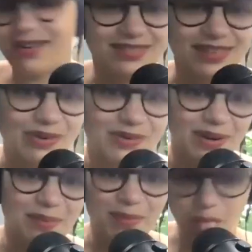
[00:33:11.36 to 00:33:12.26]
throwing
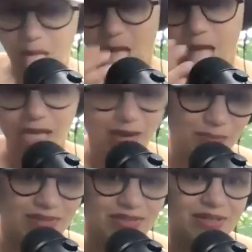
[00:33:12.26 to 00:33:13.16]
up a
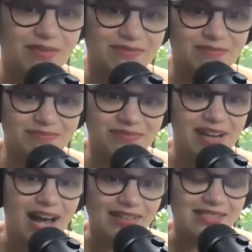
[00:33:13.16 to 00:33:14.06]
bunch of
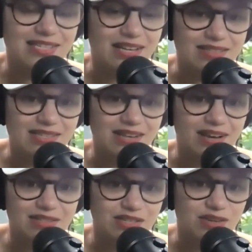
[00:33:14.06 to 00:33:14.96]
nonsense
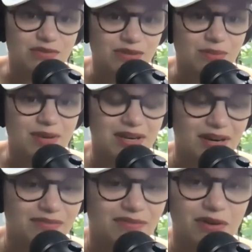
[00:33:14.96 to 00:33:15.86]
onto you. So be
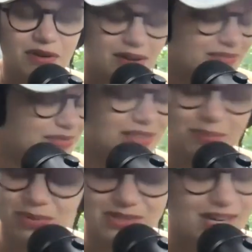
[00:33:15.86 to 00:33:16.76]
careful.
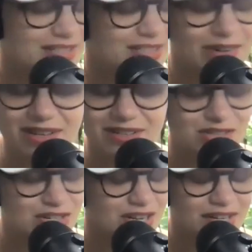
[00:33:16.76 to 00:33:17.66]
Protect your
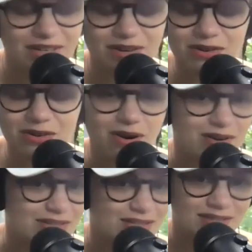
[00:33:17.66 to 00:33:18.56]
energy at all
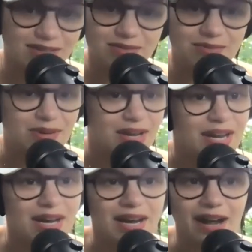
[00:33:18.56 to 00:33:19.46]
costs. You
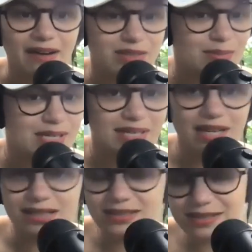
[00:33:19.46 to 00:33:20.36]
have to be
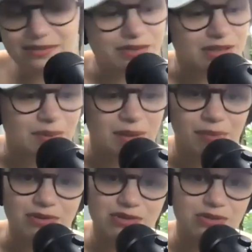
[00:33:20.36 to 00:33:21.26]
selective with the
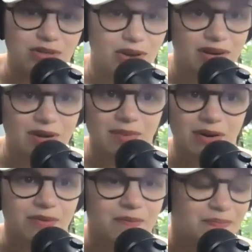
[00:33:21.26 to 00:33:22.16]
people you talk
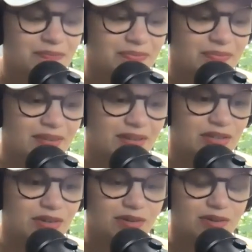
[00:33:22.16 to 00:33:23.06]
about
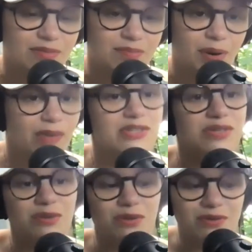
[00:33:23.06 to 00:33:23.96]
your
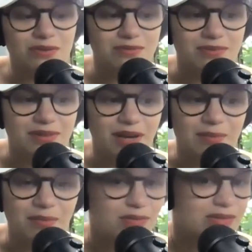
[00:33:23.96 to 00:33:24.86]
personal
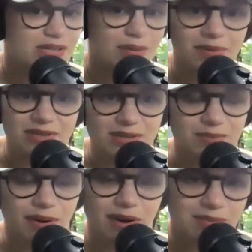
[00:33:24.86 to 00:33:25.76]
and most deepest
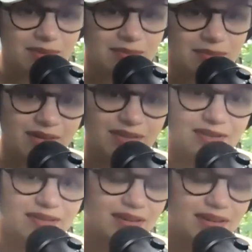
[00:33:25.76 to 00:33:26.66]
problems with,
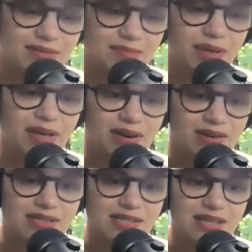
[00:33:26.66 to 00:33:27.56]

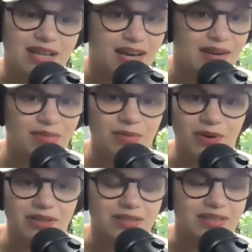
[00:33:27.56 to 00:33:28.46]
because not
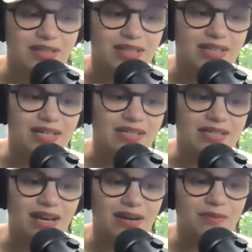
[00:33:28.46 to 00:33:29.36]
everyone
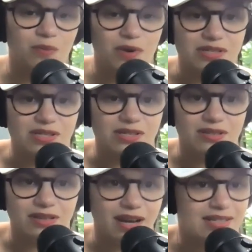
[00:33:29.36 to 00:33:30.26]
wants
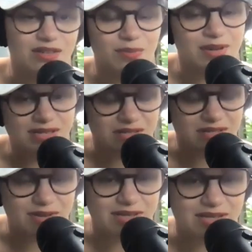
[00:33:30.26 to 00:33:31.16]
has your best
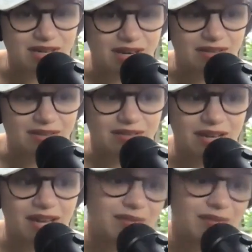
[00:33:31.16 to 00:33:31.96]
interest, and not